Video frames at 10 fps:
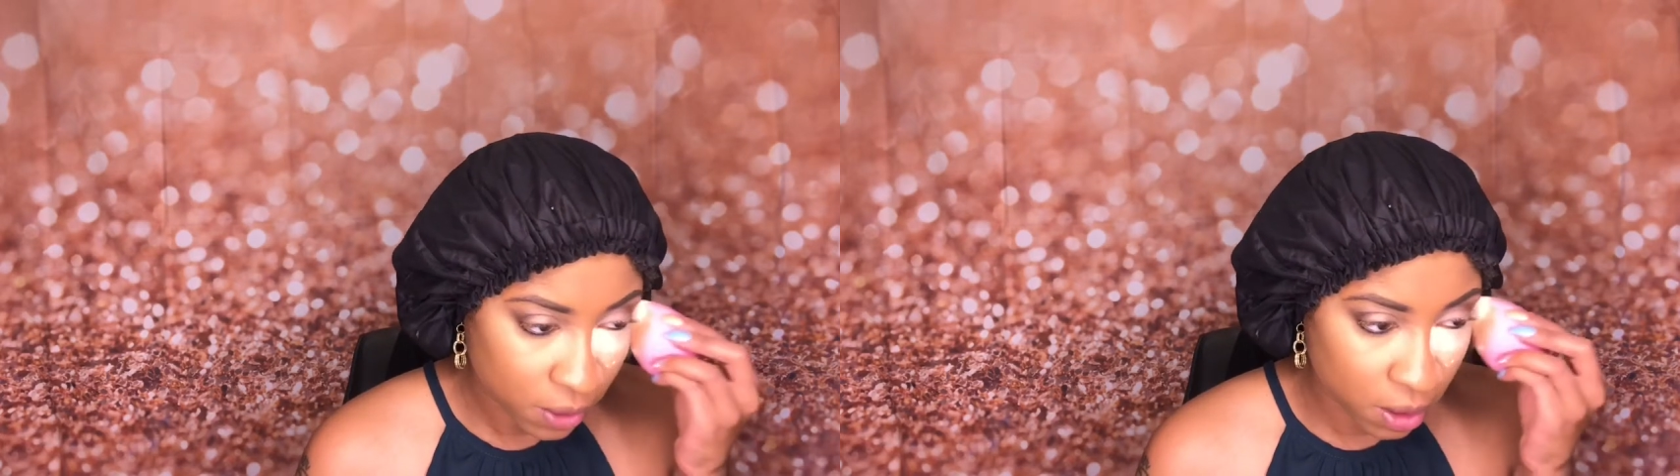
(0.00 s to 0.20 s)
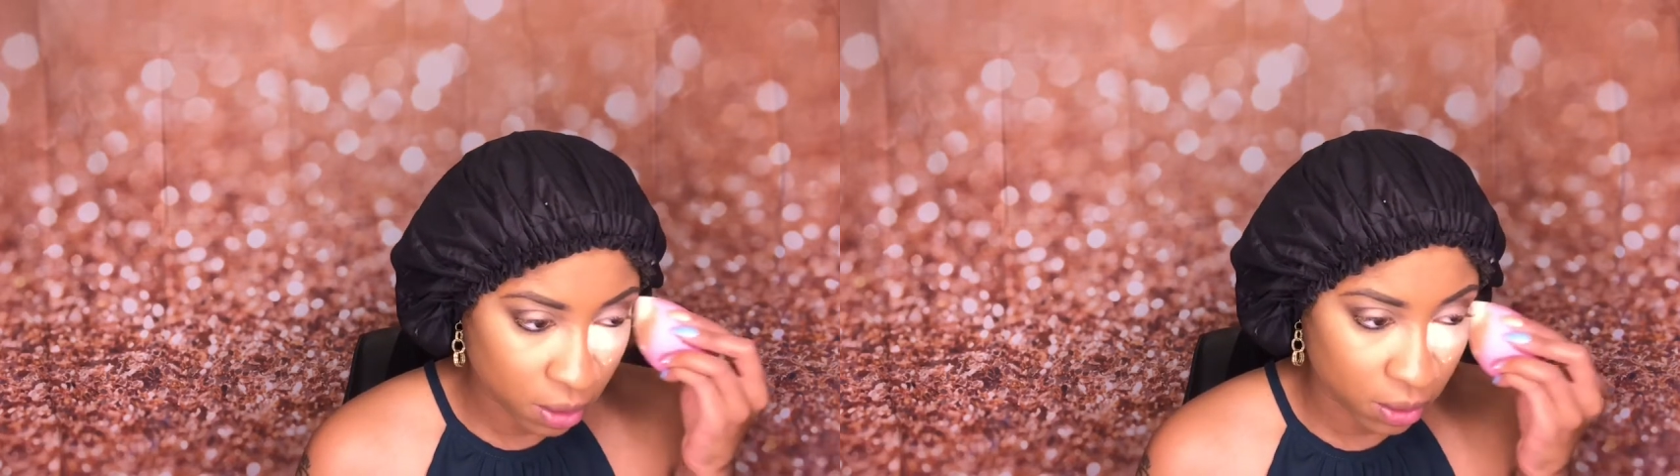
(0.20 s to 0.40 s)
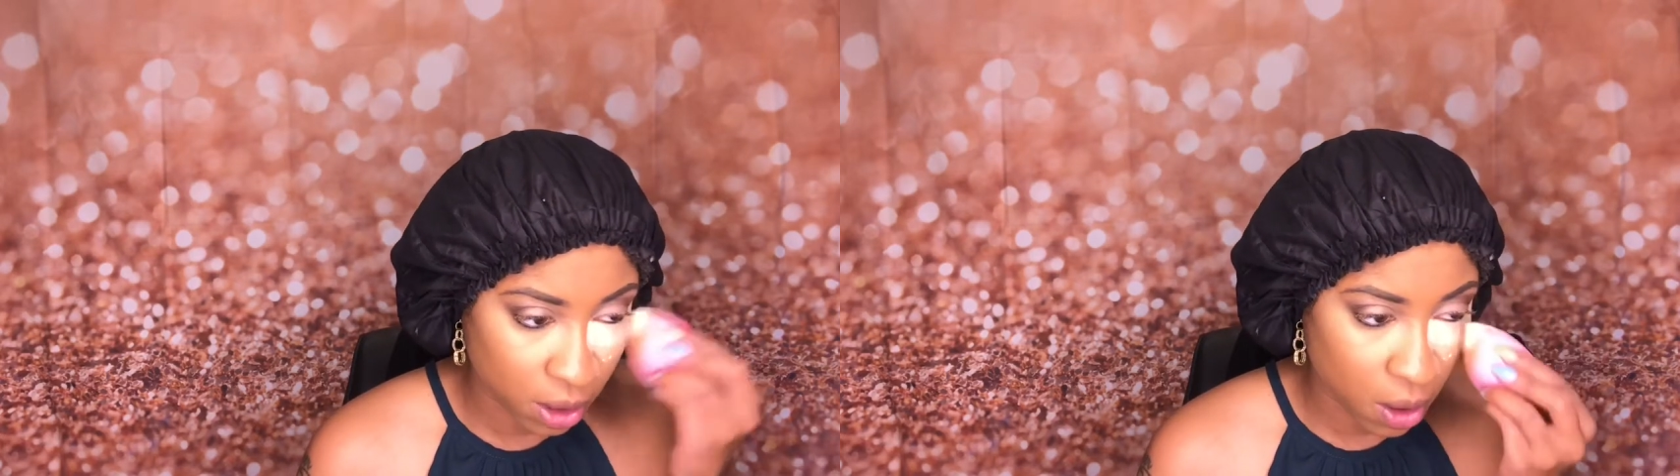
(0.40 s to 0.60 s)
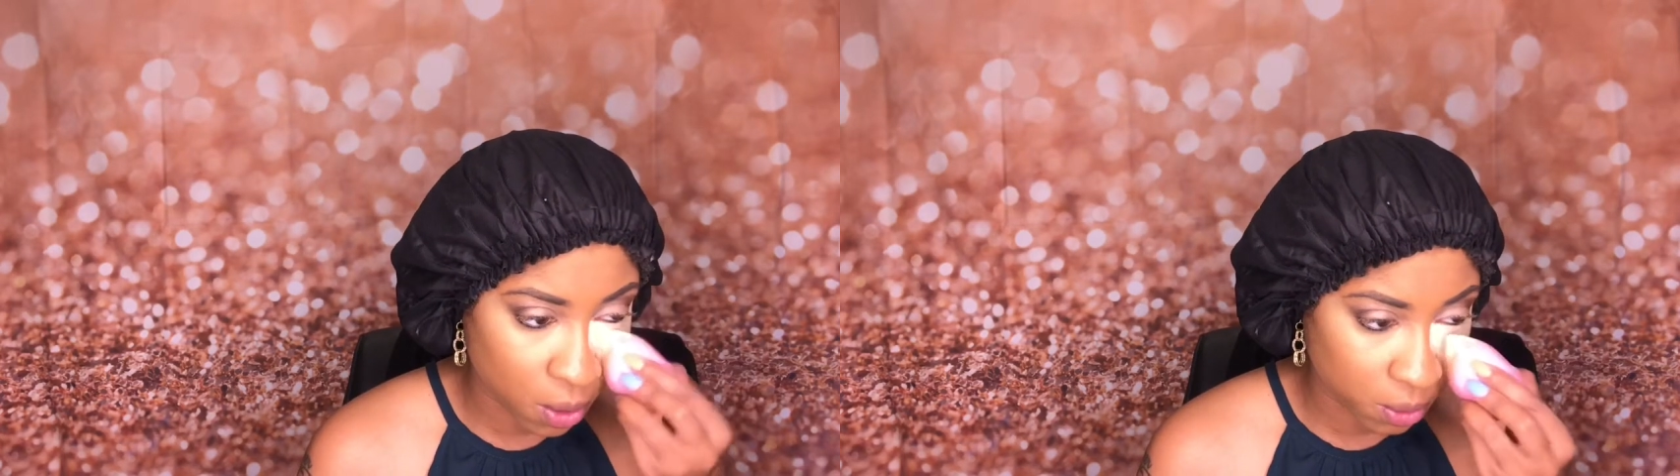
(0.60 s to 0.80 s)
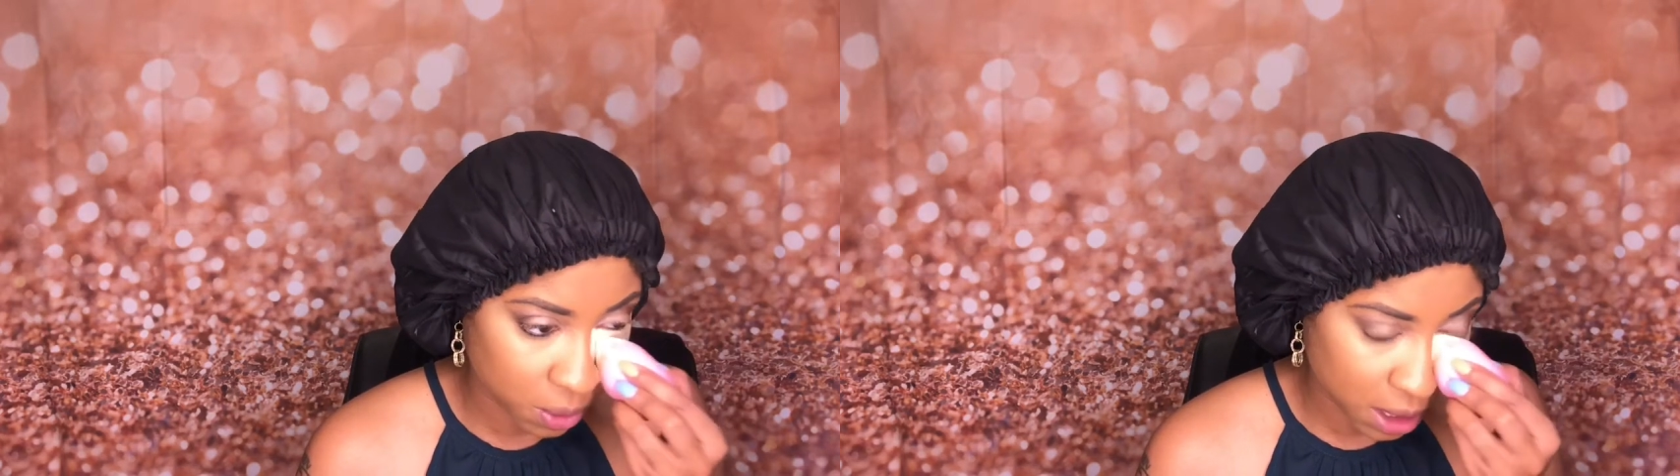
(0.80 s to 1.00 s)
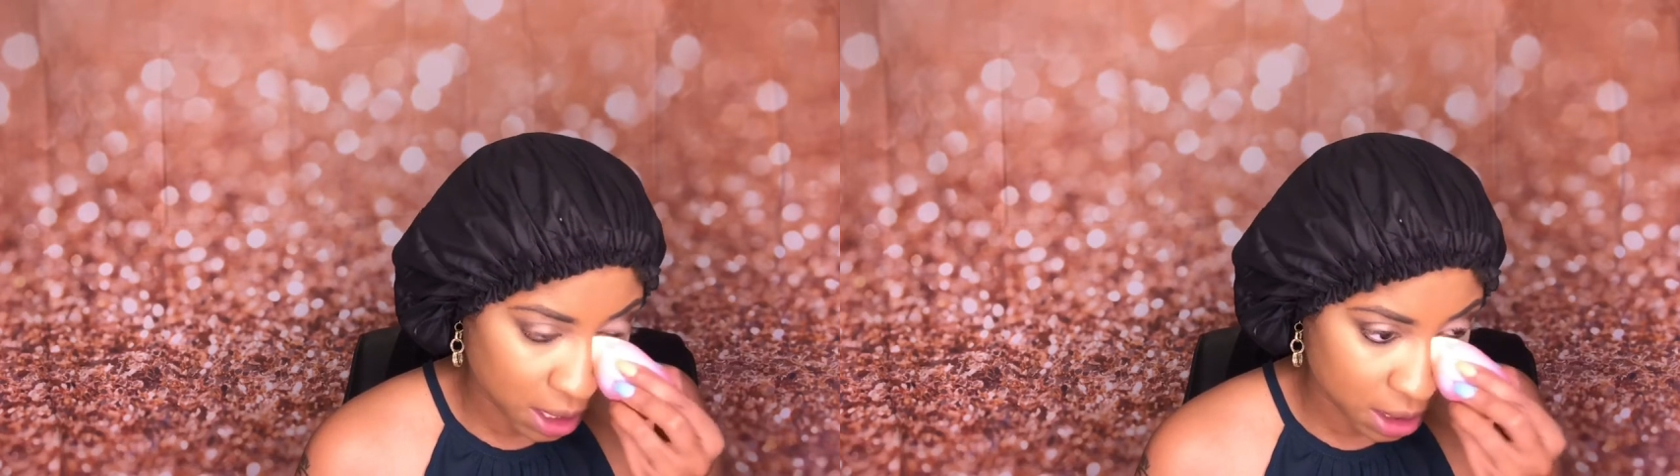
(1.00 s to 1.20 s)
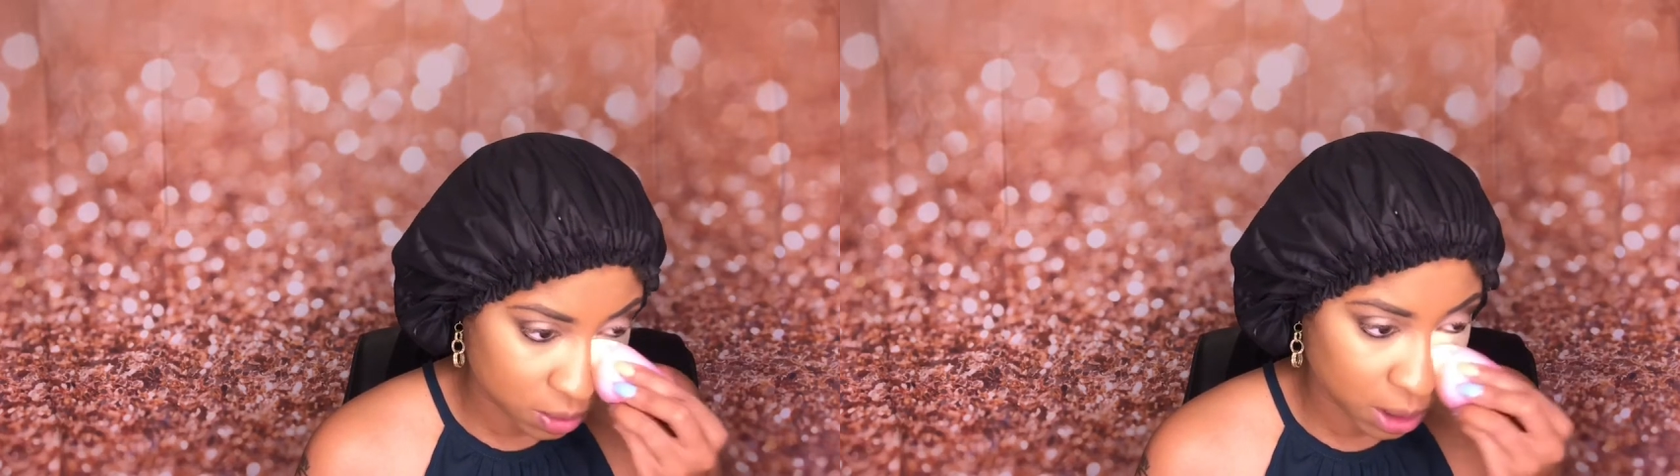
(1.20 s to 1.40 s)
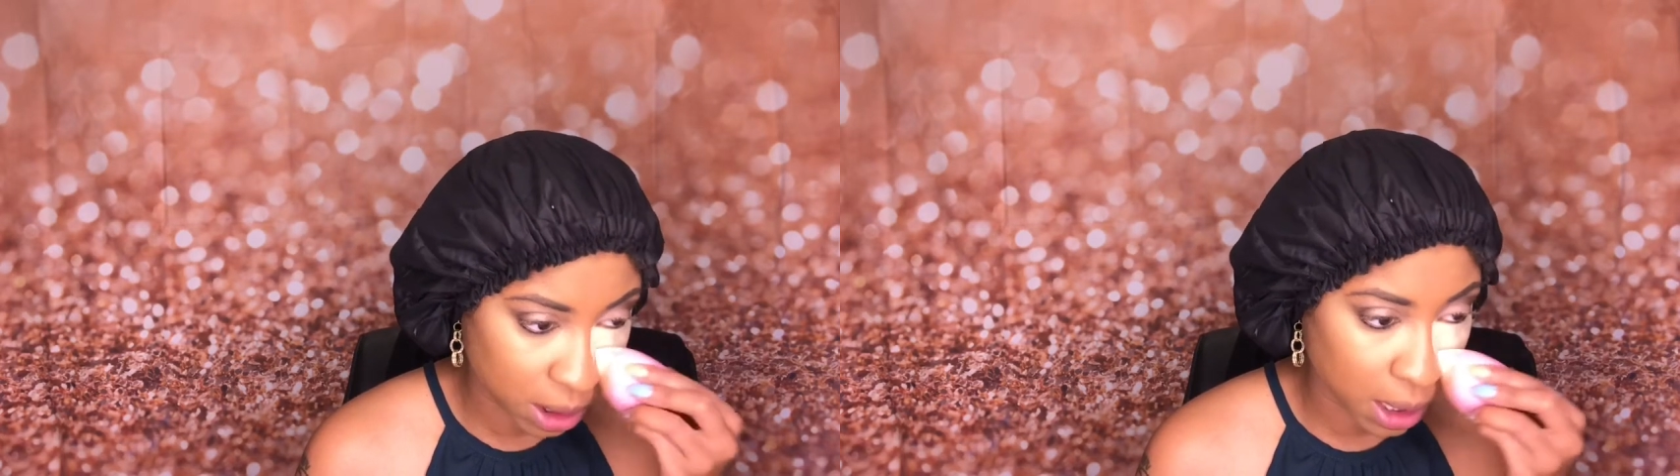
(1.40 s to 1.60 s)
you know, their own things
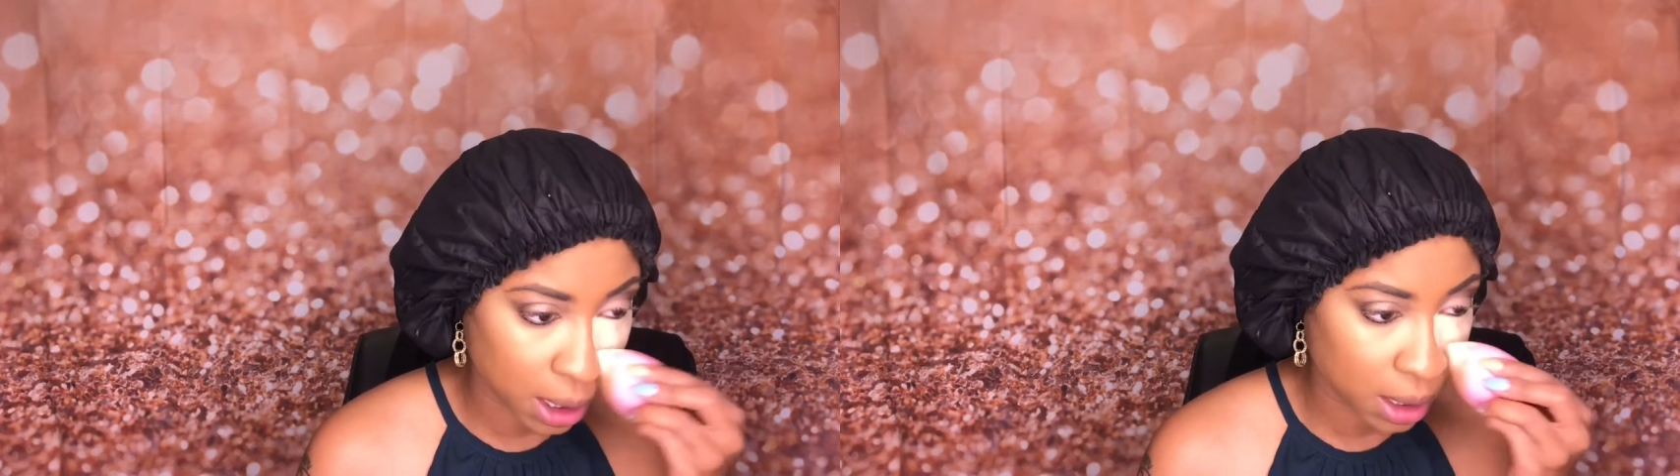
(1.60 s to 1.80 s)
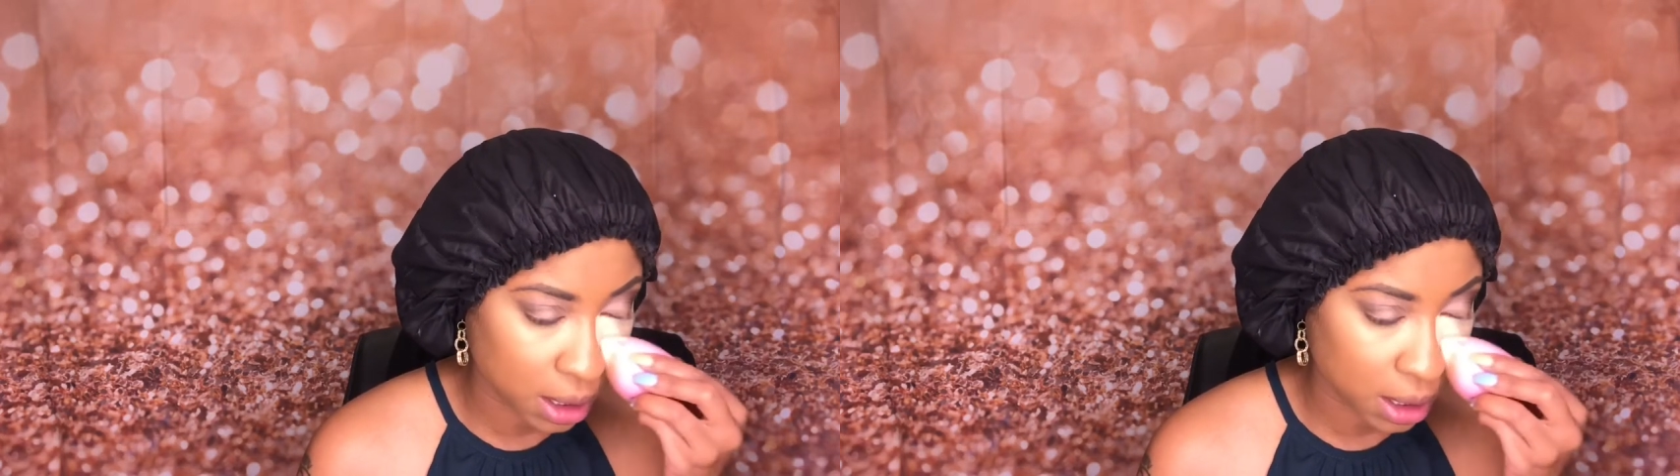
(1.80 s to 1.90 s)
with it,